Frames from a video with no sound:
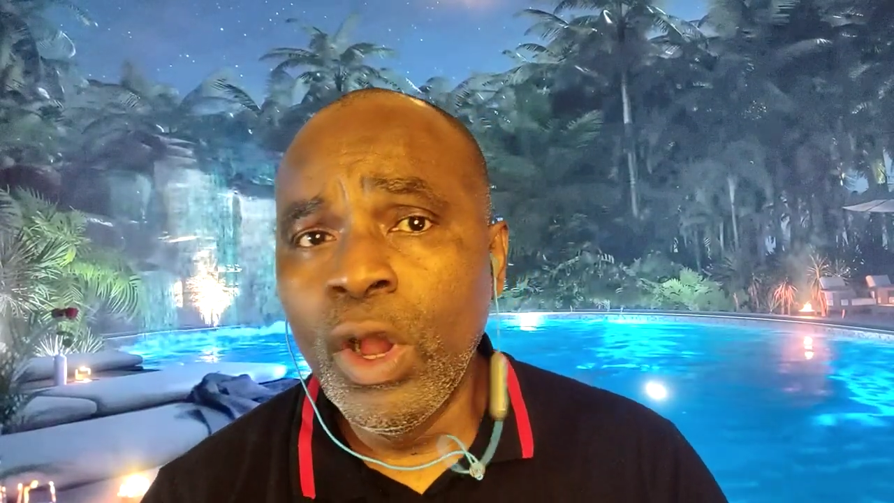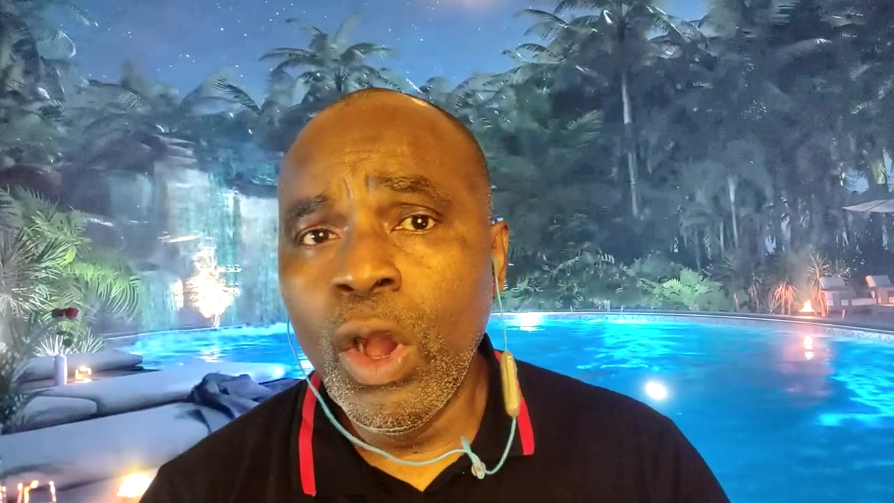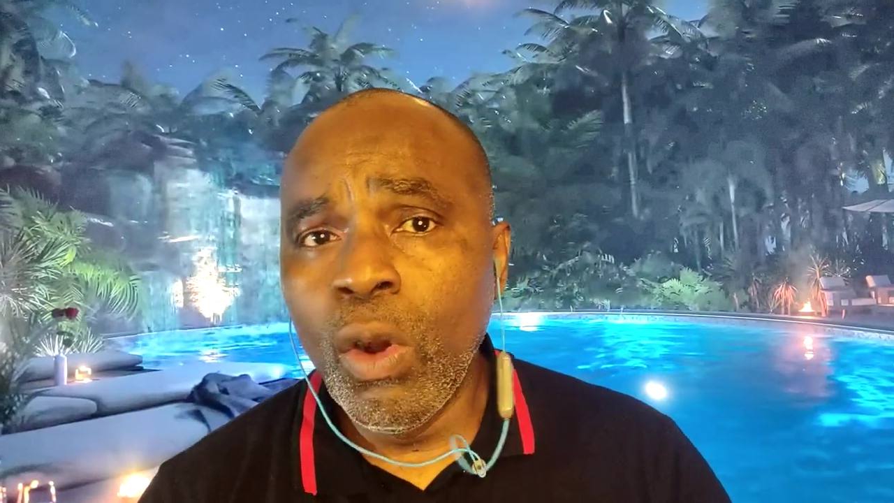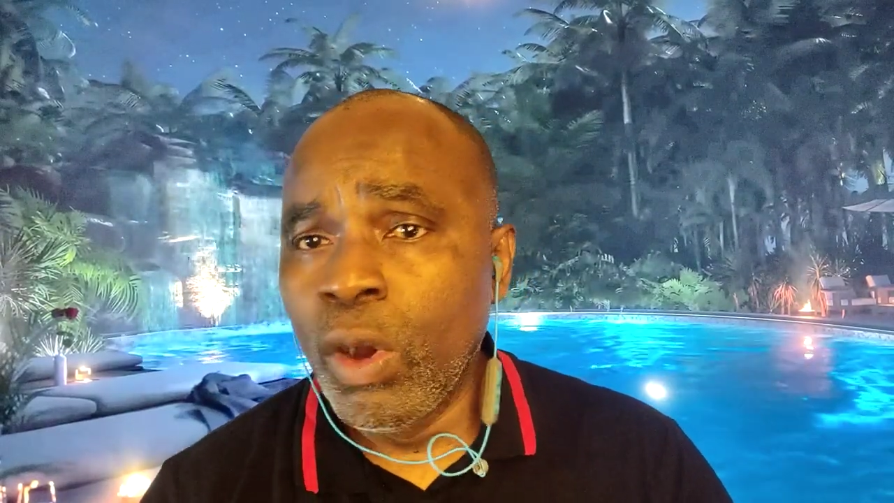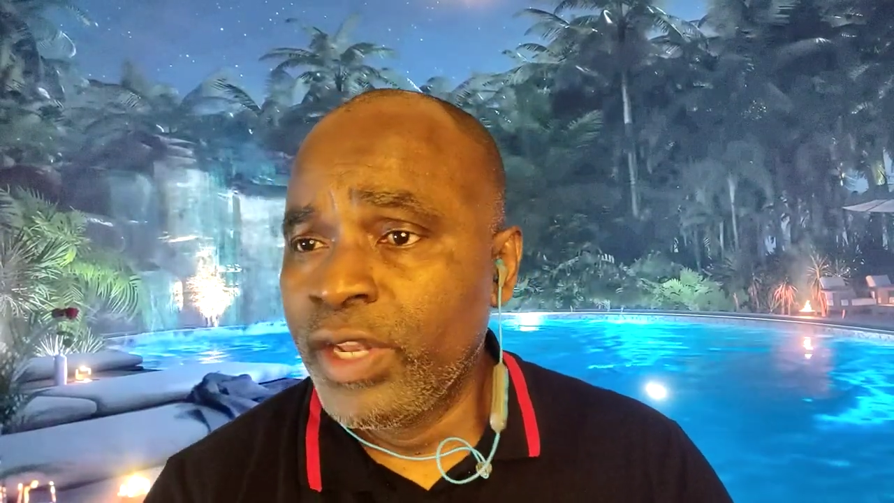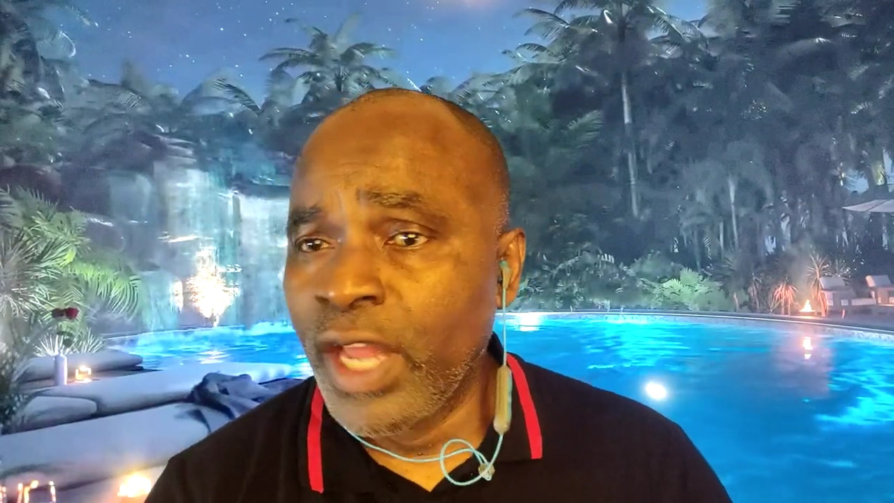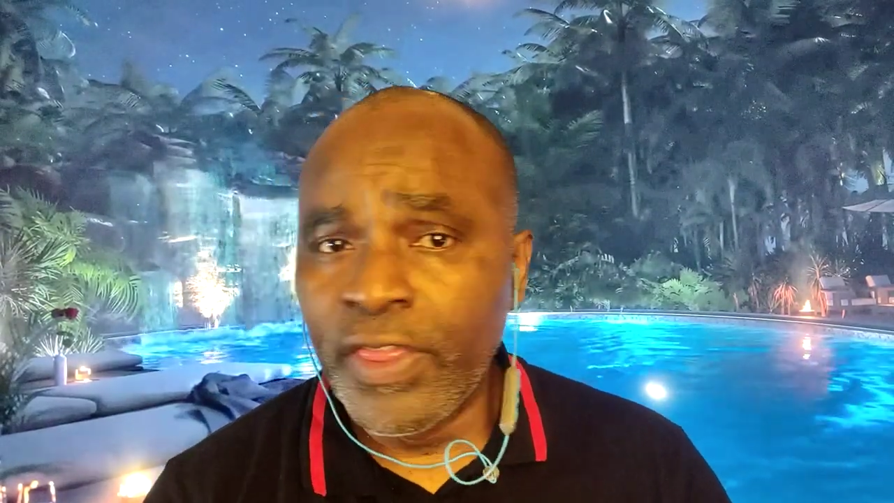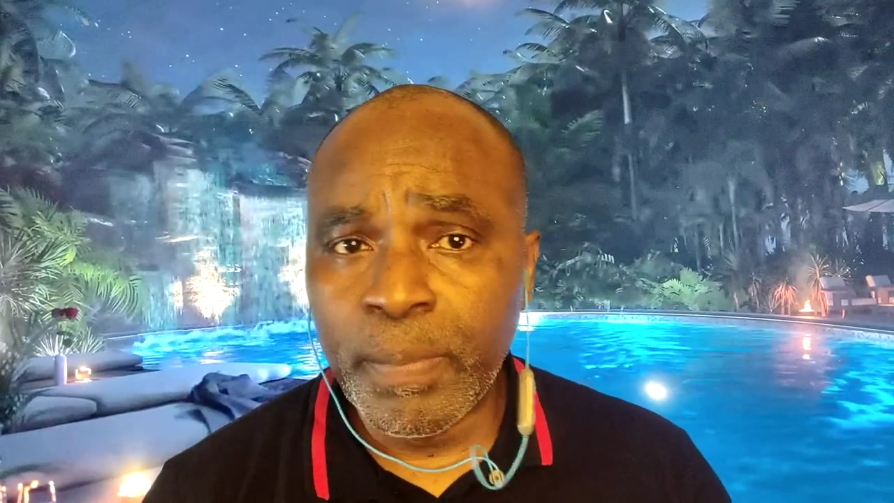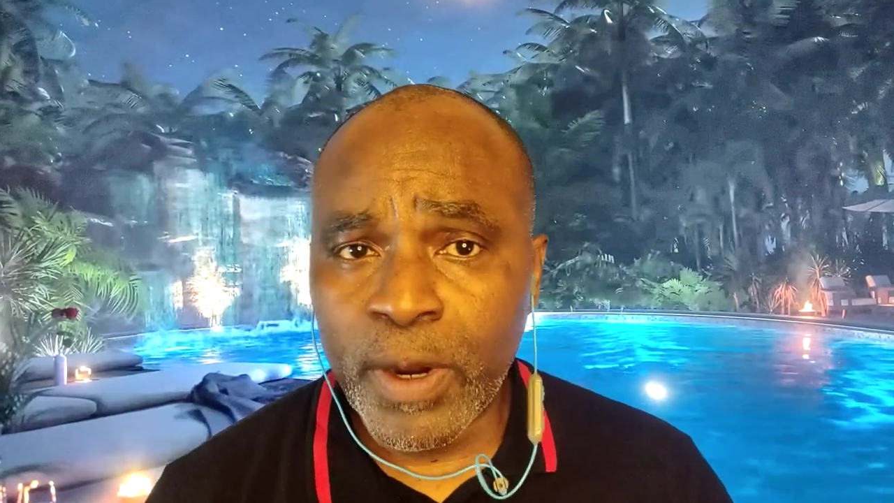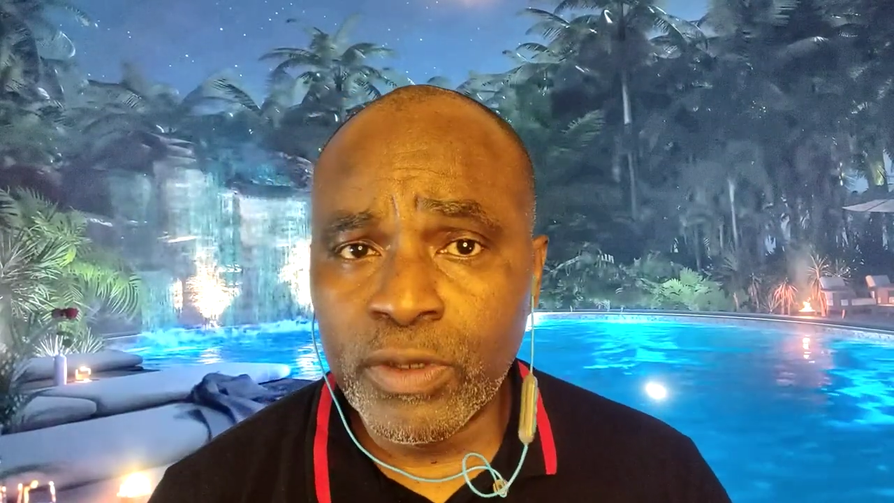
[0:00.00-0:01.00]
or another
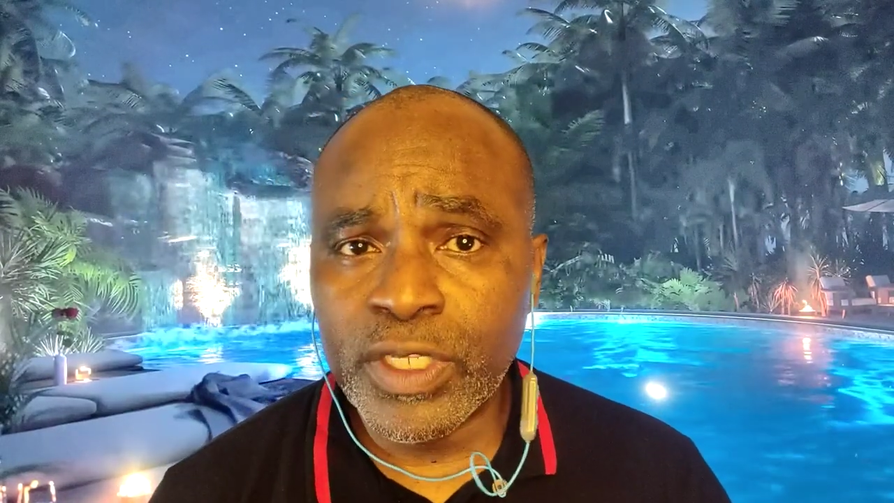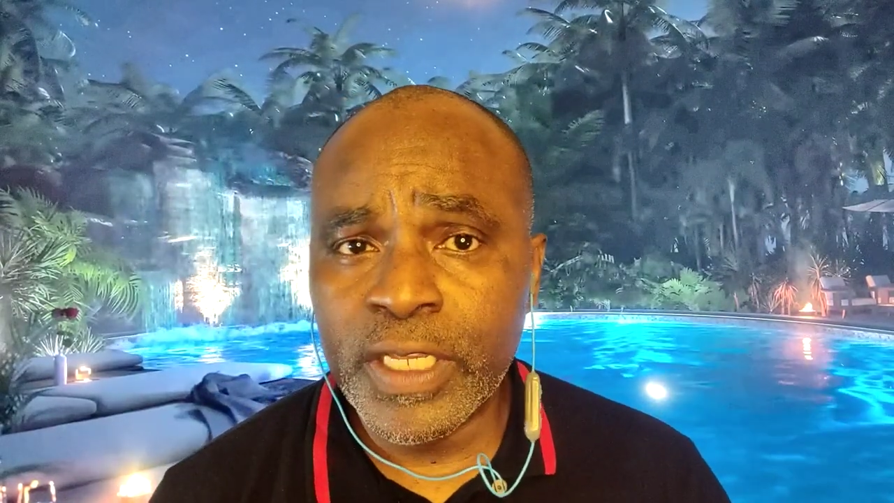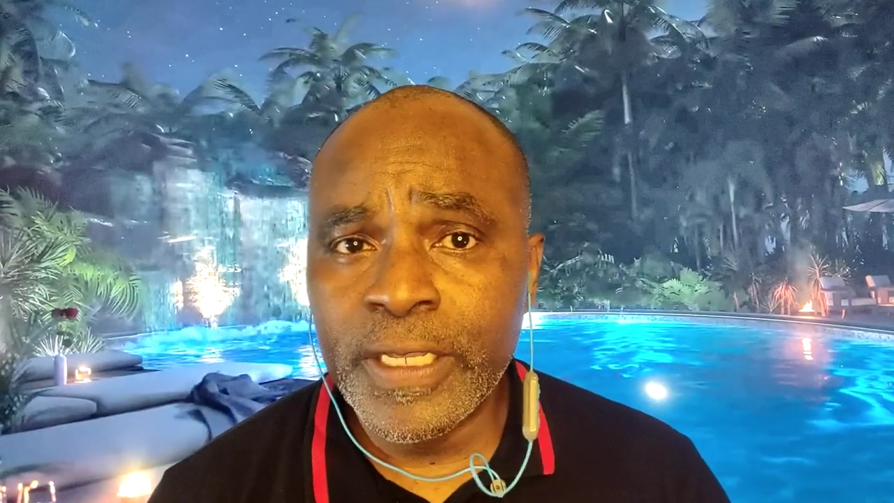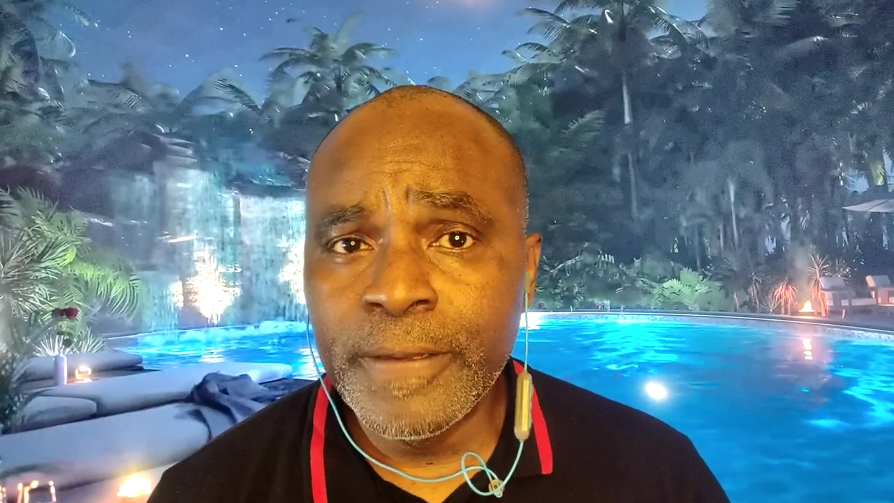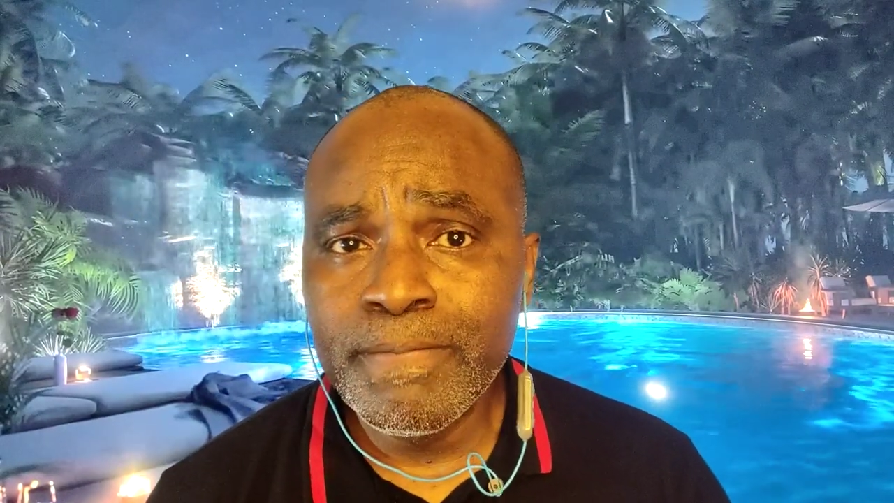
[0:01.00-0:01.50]
person